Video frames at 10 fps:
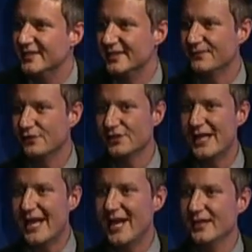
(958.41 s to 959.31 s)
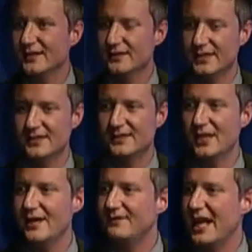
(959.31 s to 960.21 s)
this firsthand the
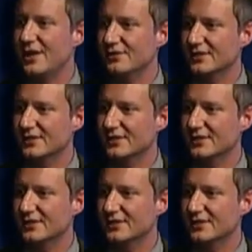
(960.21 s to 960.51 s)
slave catchers